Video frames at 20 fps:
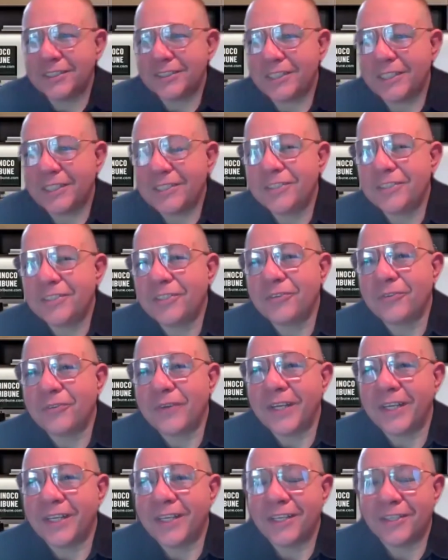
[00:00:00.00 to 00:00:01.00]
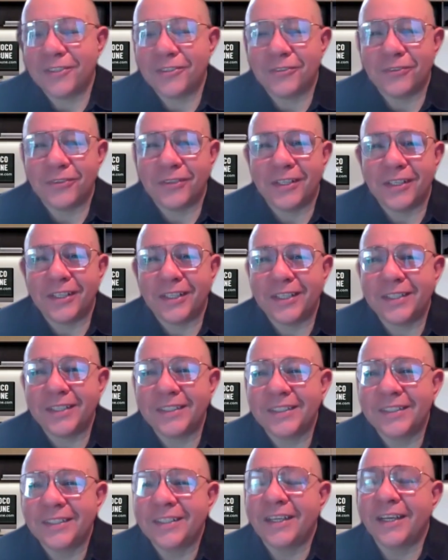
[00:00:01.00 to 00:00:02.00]
That's great, actually.
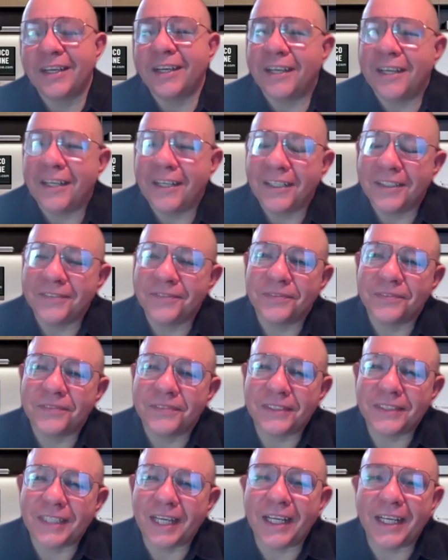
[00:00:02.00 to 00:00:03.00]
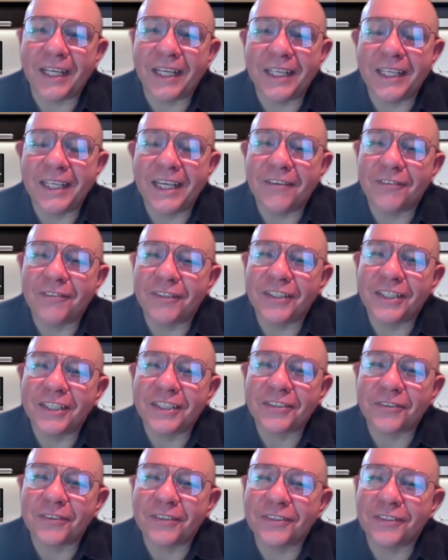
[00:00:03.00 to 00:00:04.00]
Sahili have the
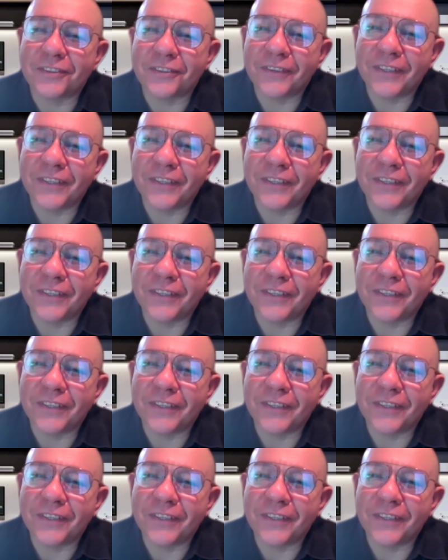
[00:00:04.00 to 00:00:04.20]
next question.